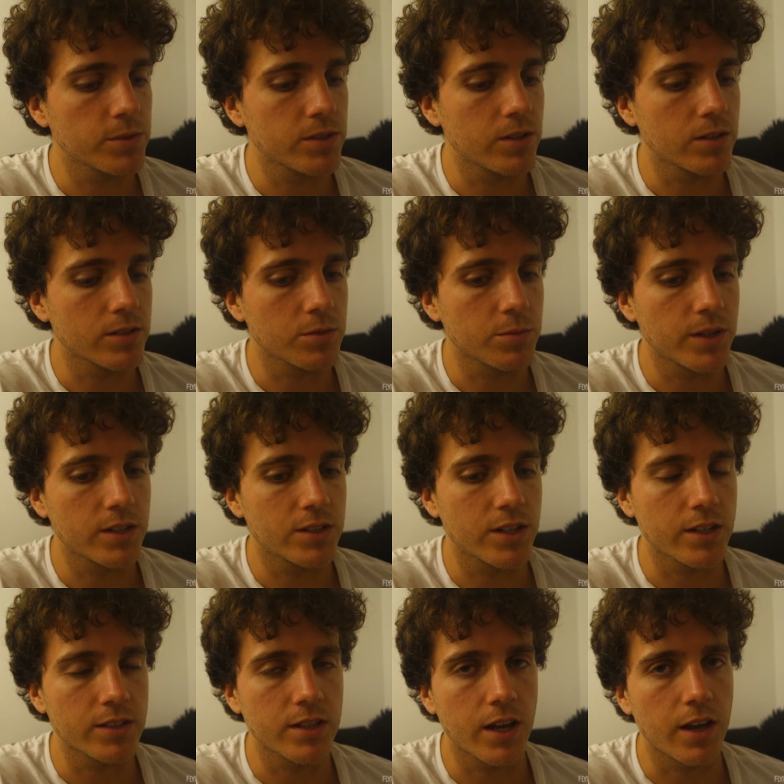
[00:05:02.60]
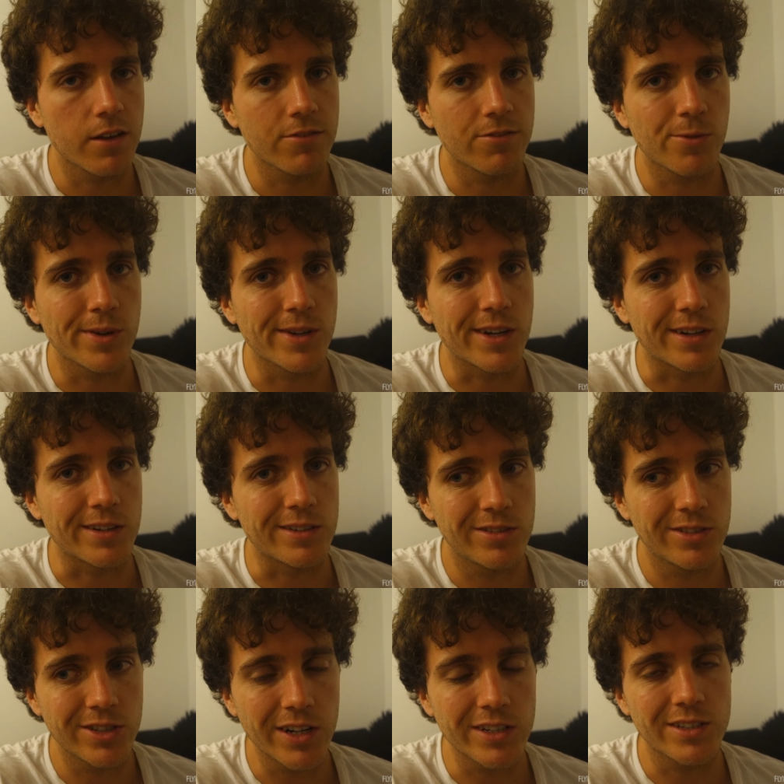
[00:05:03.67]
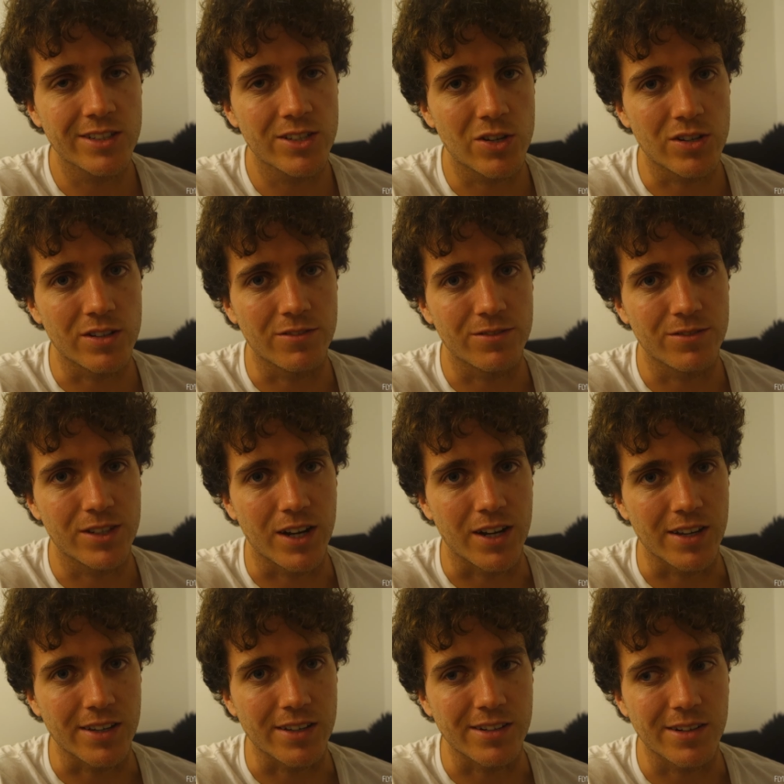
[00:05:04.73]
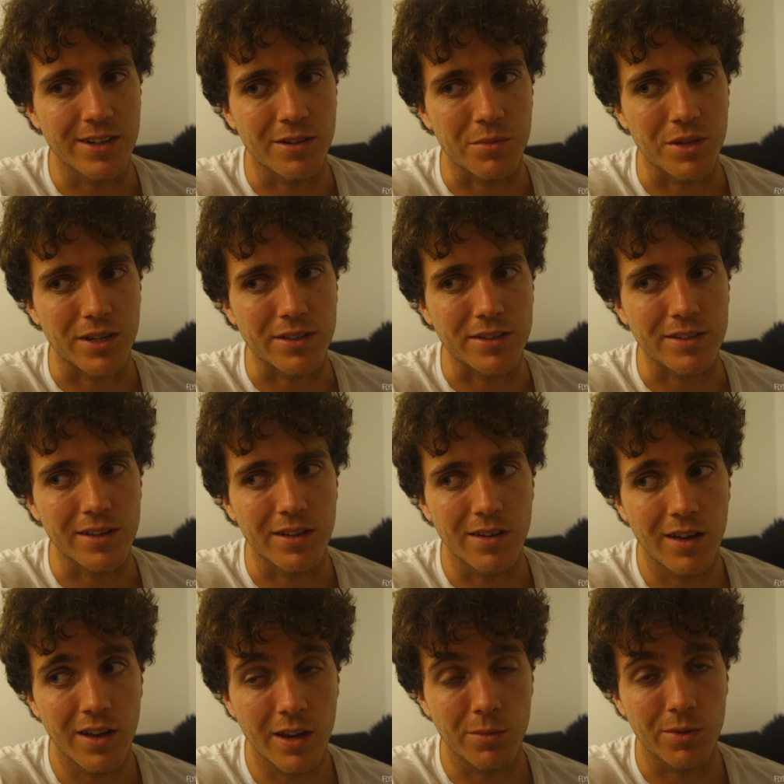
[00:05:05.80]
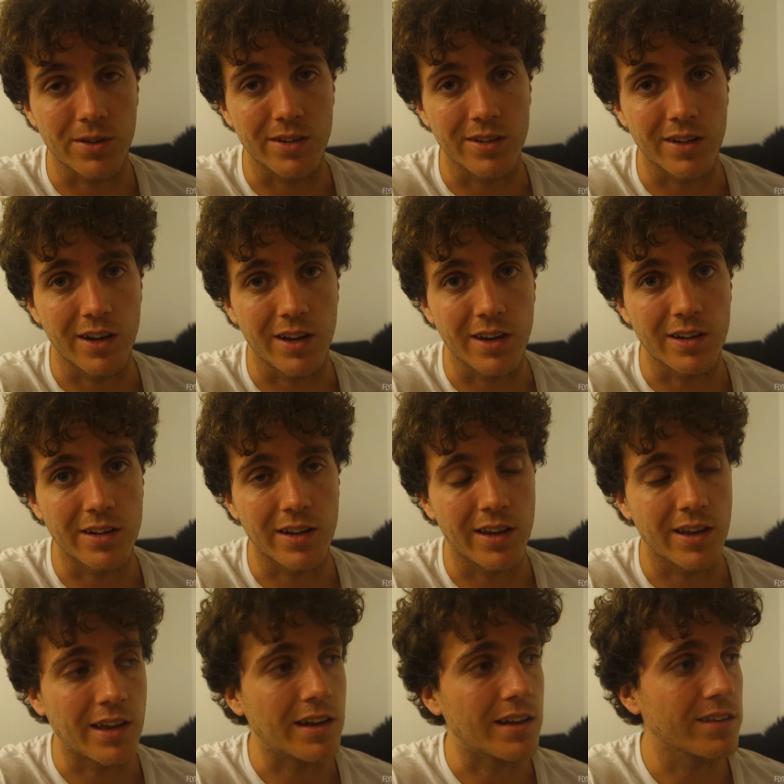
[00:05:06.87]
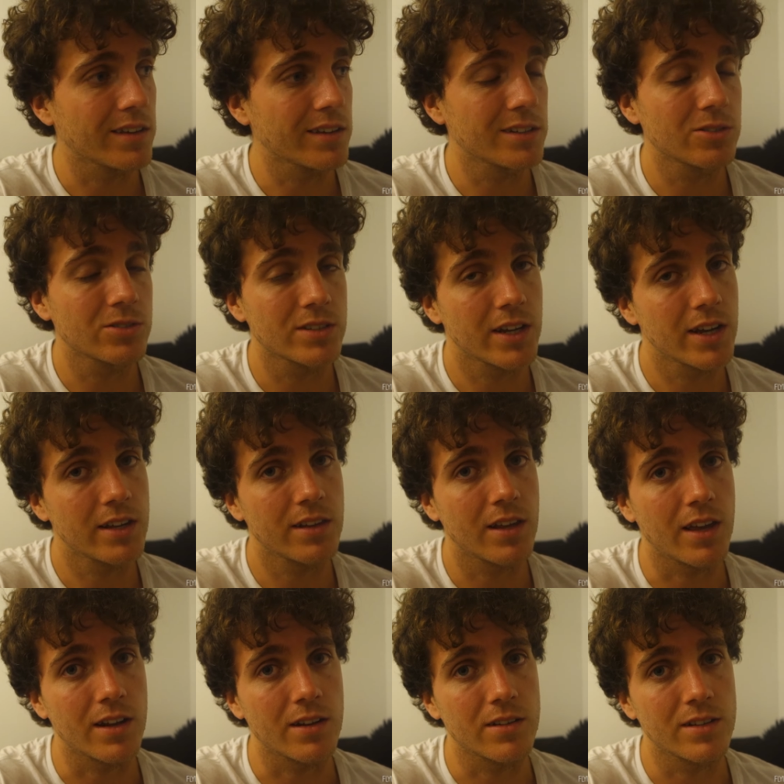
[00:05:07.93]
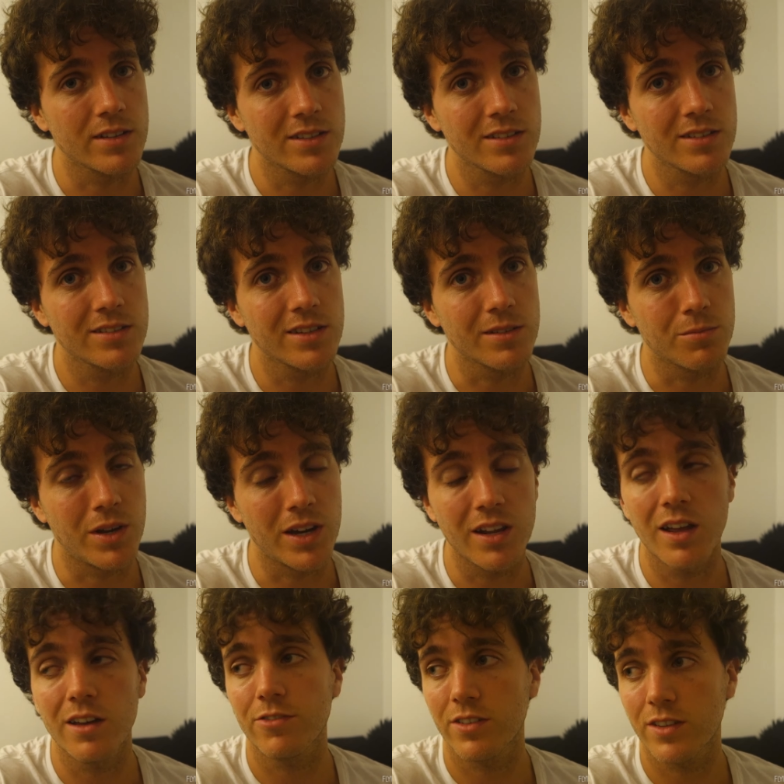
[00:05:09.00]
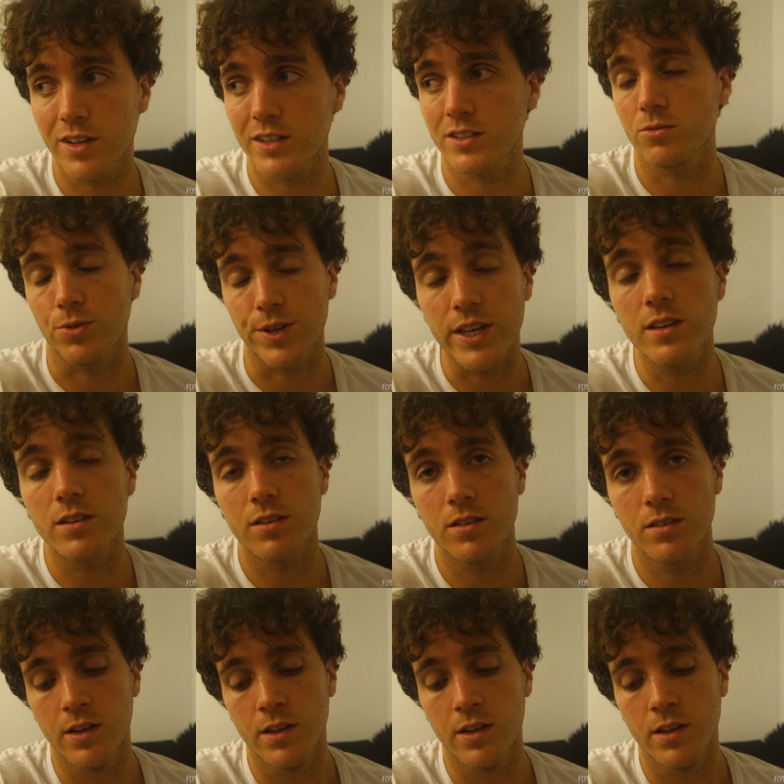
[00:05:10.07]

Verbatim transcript: as long as me and Jess have, when Jess is on a diet, it means I'm on a diet. And I think she was saying that this is my life for the next week.